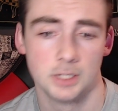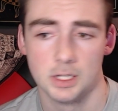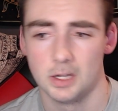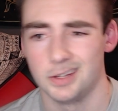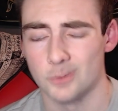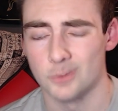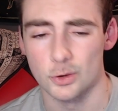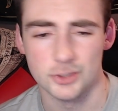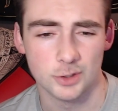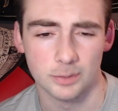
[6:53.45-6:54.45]
And of course, you
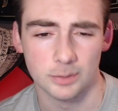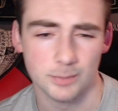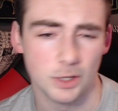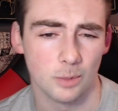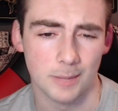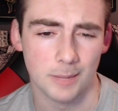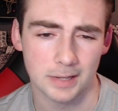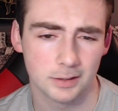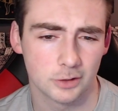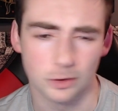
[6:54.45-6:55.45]
can, make
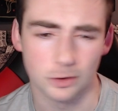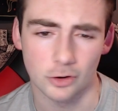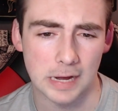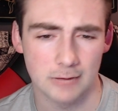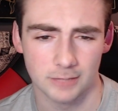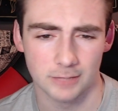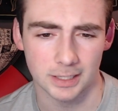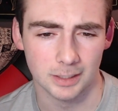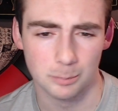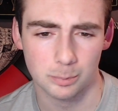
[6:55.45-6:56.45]
or craft like a
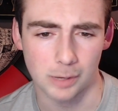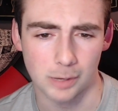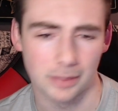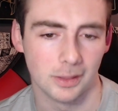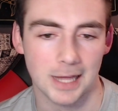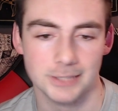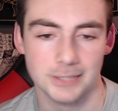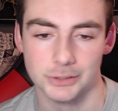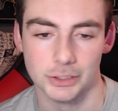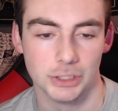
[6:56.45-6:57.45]

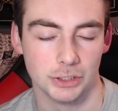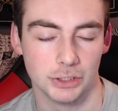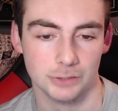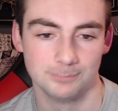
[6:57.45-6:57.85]
breathalyzer,